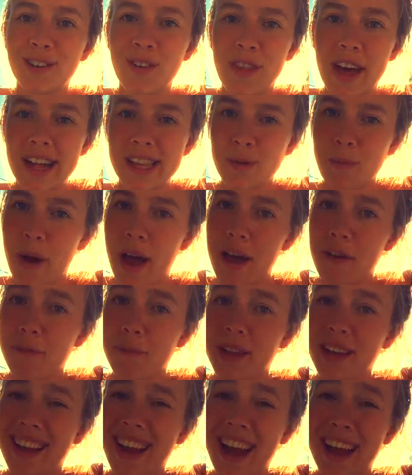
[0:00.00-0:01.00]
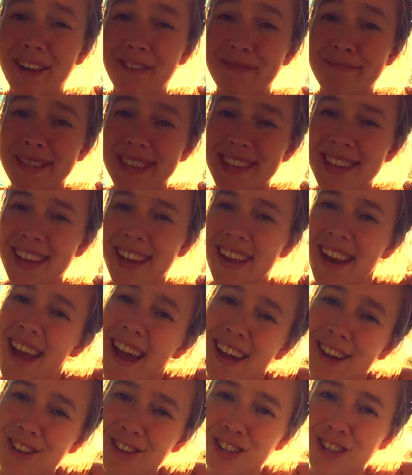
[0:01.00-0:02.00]
so that's why I've been kind of missing in
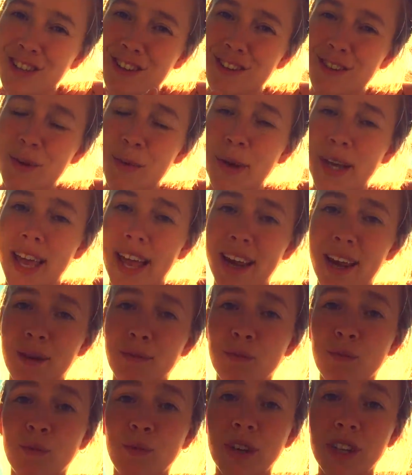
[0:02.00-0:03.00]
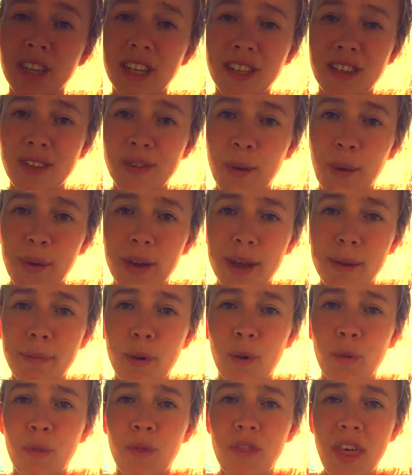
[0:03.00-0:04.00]
action. So again, I'm really sorry
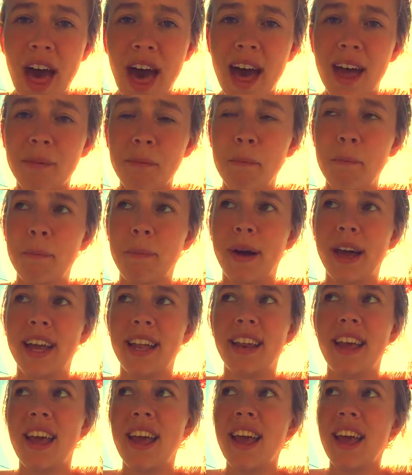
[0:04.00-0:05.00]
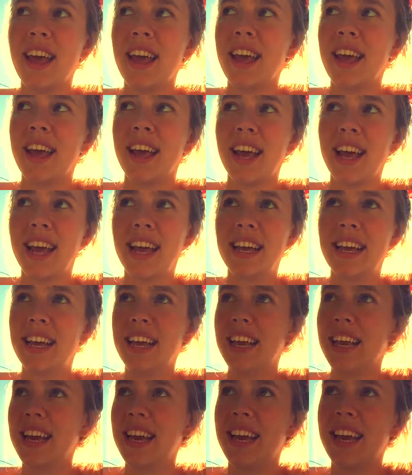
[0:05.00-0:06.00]
about that, but
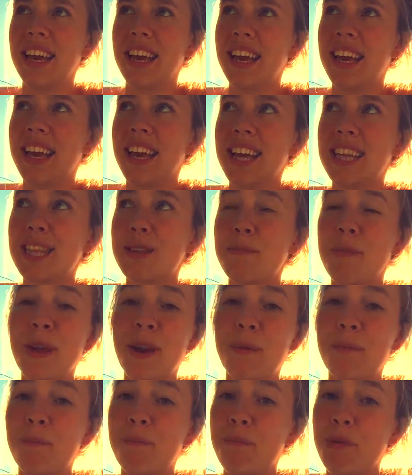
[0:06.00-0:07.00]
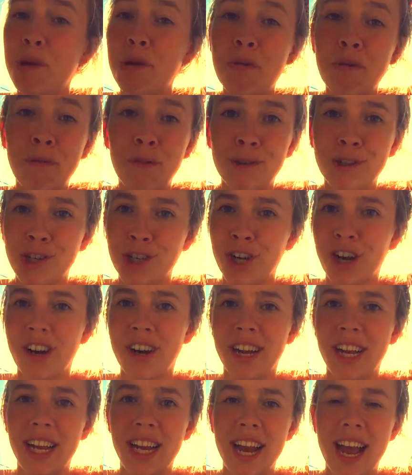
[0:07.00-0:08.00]
it's been a beautiful
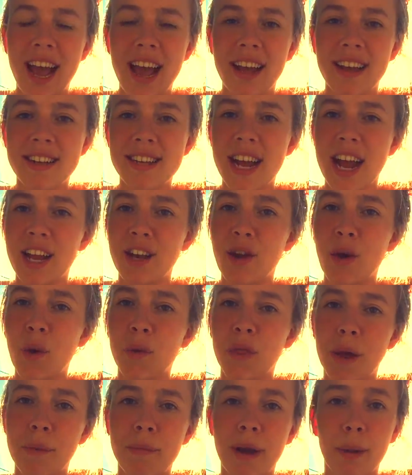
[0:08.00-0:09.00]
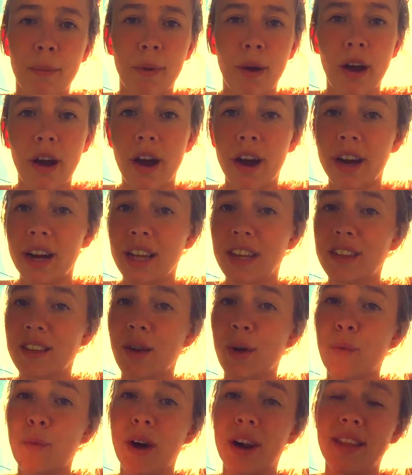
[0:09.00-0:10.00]
journey, and I know that my priorities
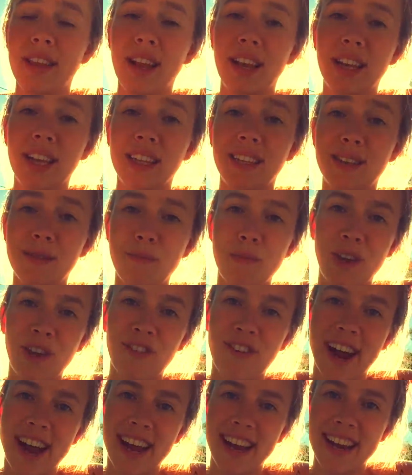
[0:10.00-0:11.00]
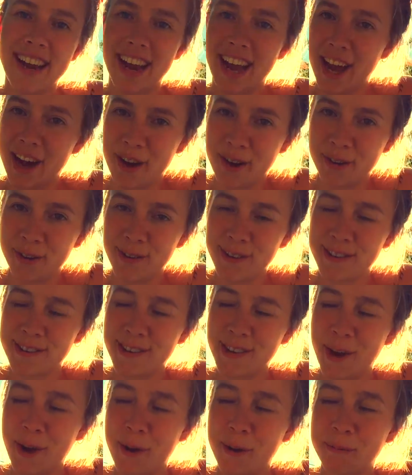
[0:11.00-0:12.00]
are where they need to be right now.
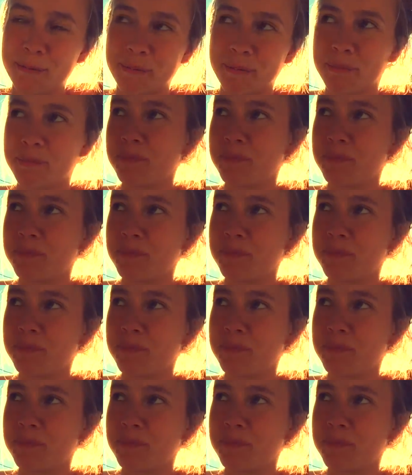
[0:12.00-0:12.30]
So